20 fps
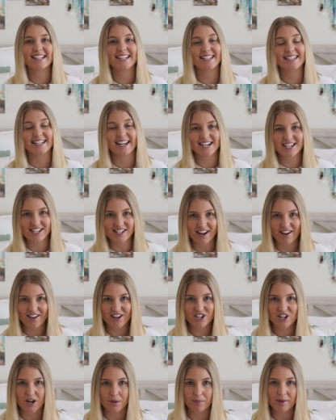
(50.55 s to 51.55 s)
stationery
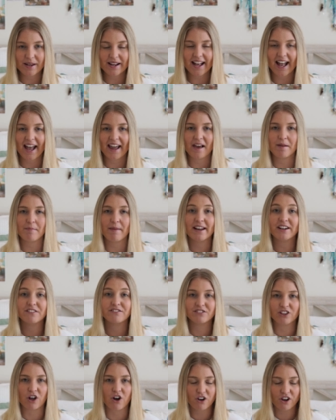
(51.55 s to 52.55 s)
shopping and I made a
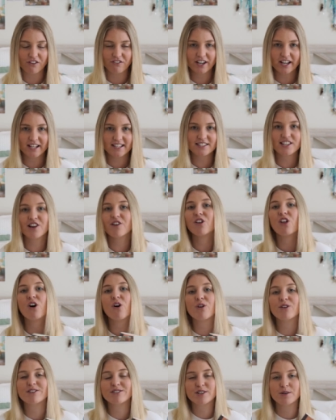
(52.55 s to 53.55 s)
vlog of it so I'll
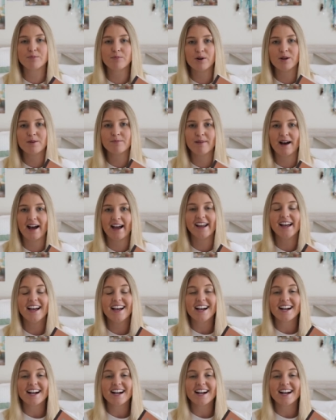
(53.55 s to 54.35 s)
also put my